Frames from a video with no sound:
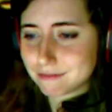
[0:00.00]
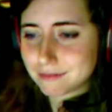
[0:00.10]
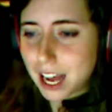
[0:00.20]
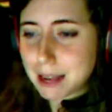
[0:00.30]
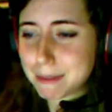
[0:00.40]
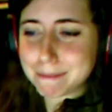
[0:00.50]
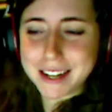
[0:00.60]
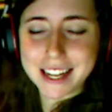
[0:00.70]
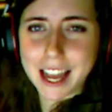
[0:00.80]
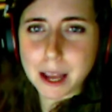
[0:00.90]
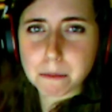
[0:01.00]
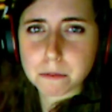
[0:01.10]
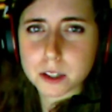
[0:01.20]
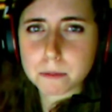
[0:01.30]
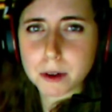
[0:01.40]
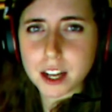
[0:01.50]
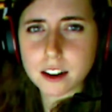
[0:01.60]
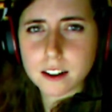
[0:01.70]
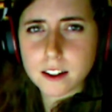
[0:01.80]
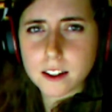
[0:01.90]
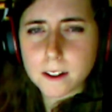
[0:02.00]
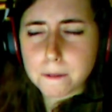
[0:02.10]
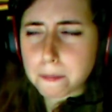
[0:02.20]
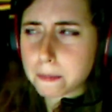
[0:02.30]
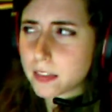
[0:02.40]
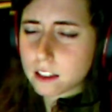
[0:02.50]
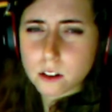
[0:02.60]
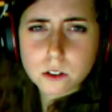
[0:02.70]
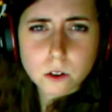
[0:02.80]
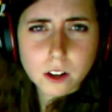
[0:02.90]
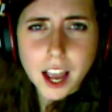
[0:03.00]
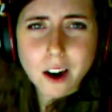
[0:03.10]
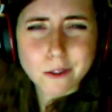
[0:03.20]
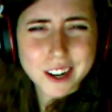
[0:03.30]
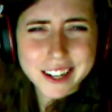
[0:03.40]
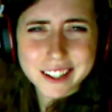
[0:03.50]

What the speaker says: I made many games, but those don't count, right?